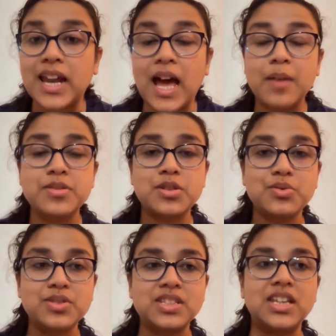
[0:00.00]
labs to
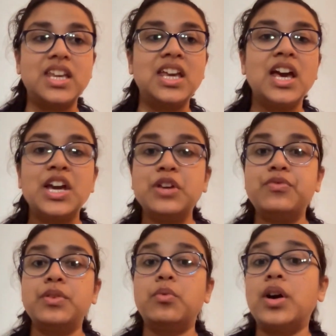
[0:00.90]
see
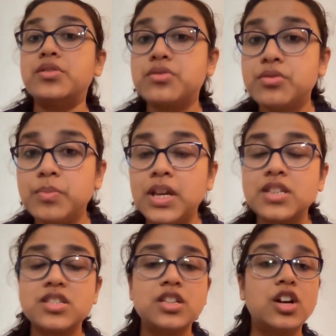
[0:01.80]
if you want to do
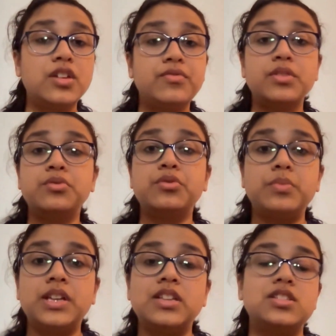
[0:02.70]
PhD, or if you do
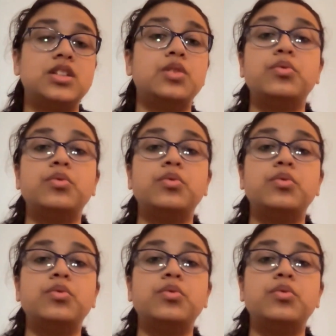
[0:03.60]
PhD,